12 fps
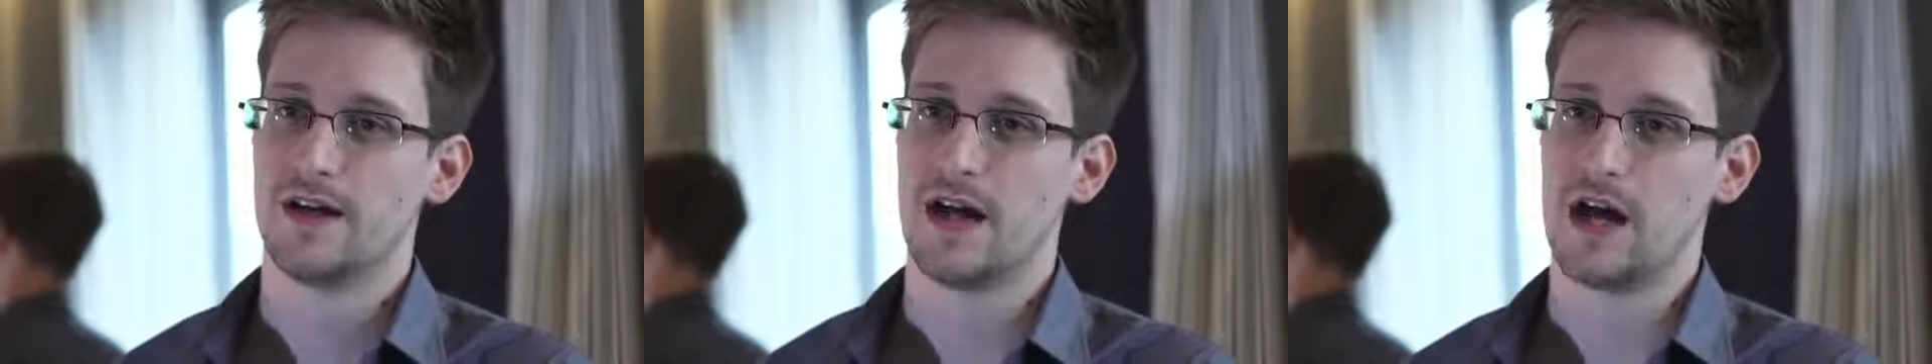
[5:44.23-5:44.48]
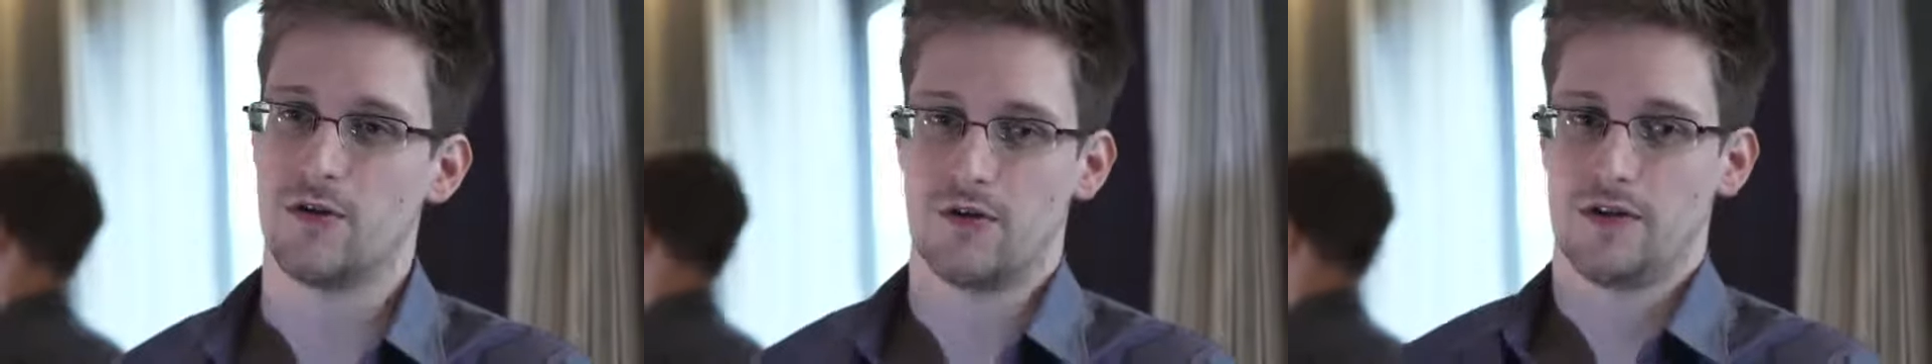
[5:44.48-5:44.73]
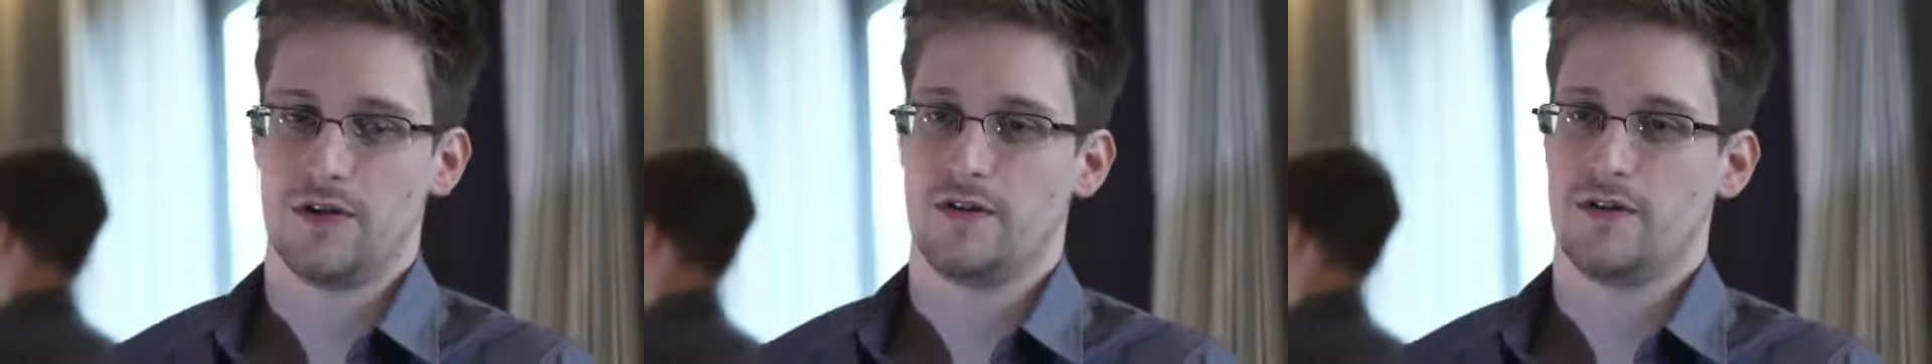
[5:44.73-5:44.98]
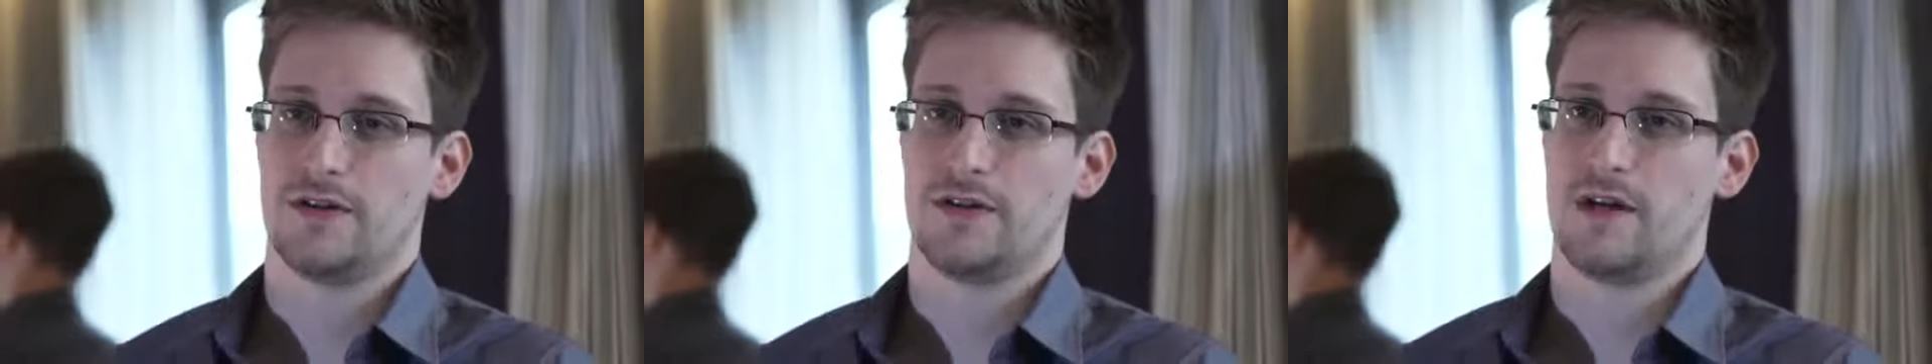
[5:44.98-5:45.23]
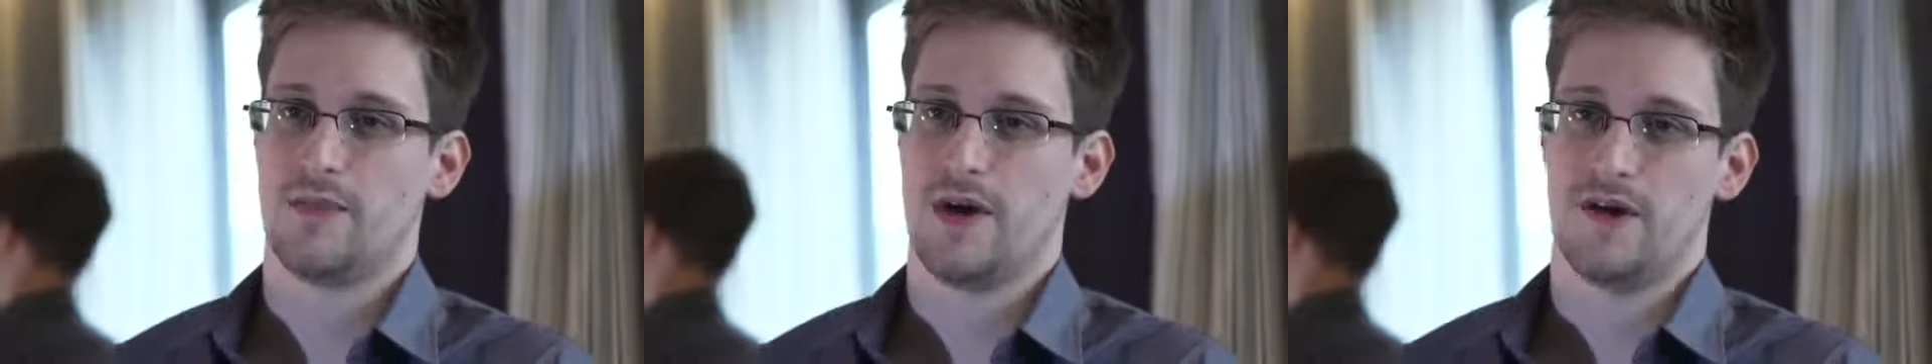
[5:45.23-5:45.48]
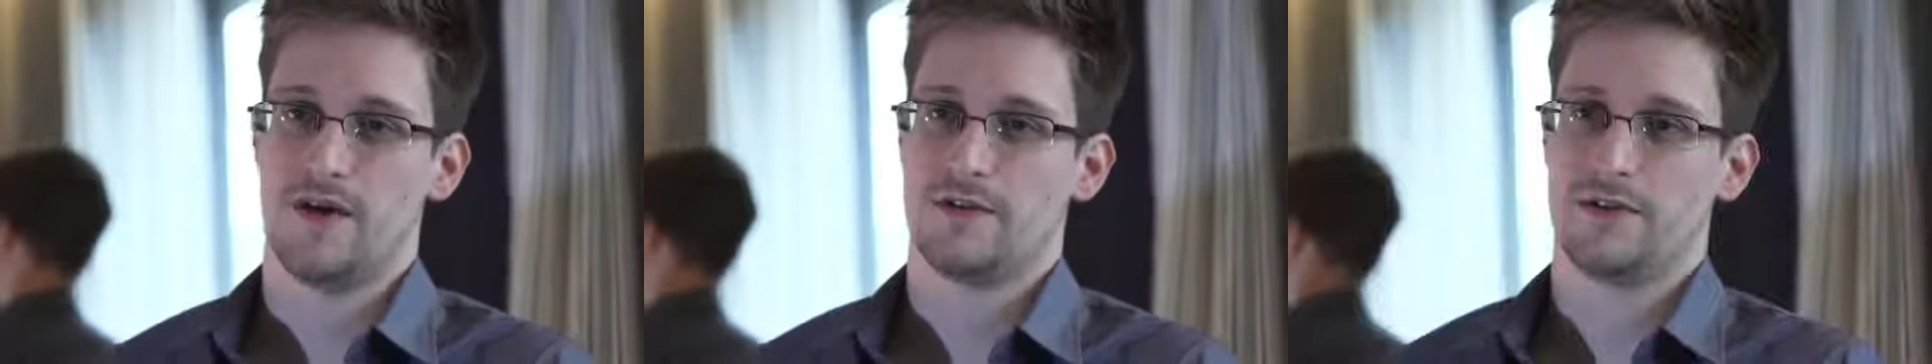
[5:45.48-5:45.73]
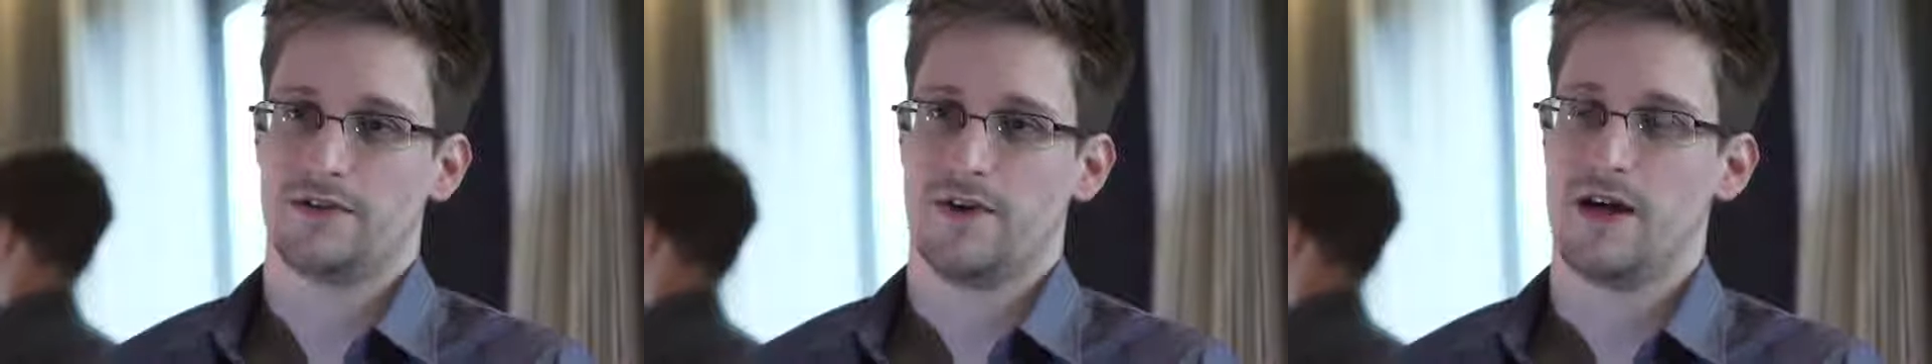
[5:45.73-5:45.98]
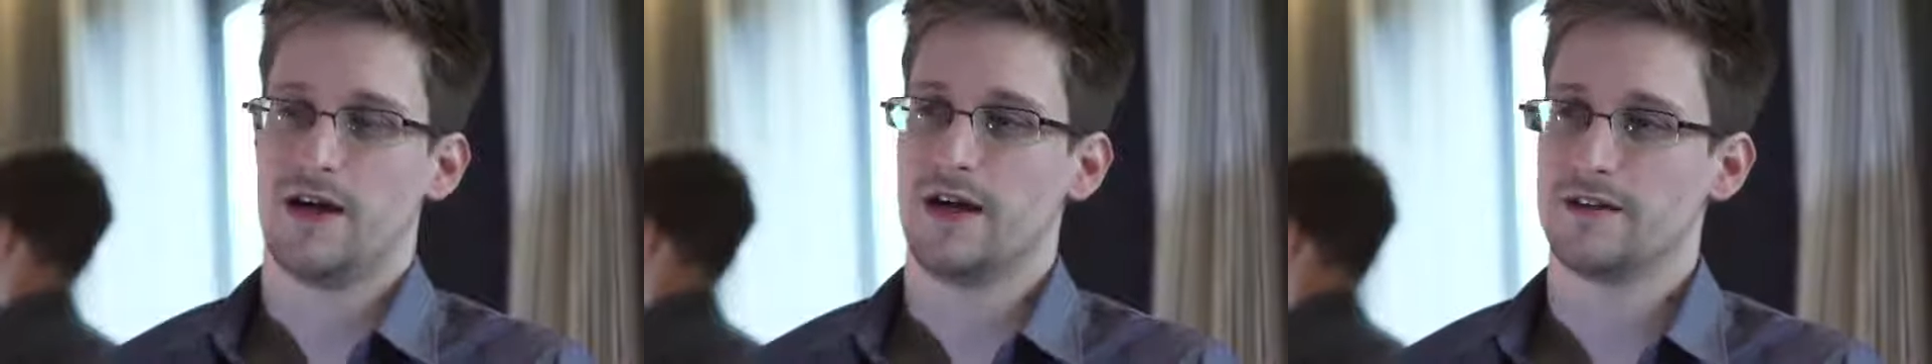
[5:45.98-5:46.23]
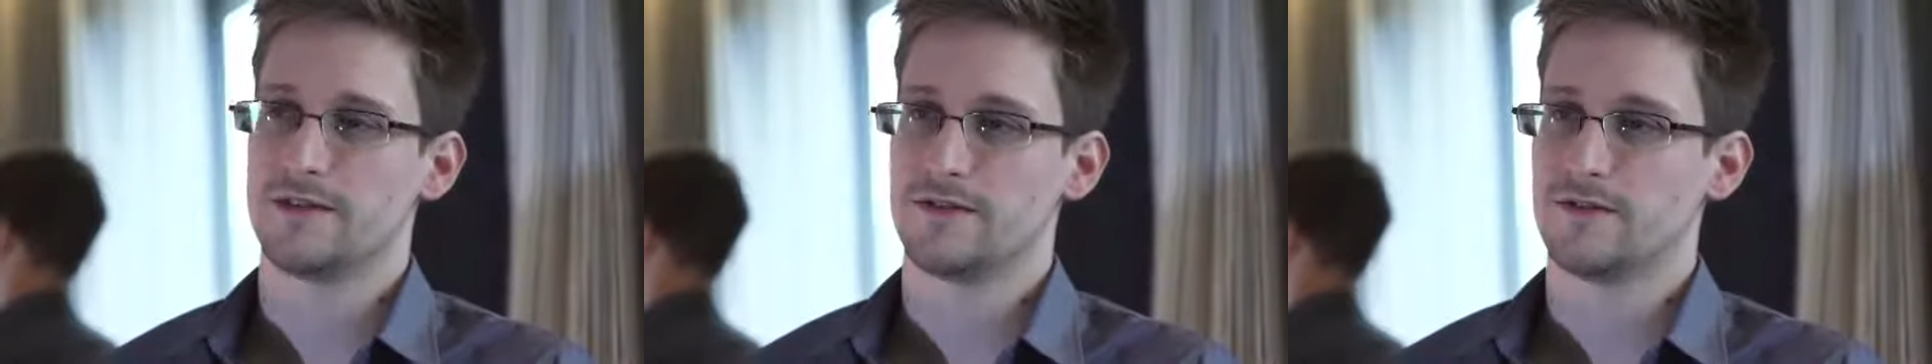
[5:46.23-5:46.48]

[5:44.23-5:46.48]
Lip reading: Or they could pay off the triads,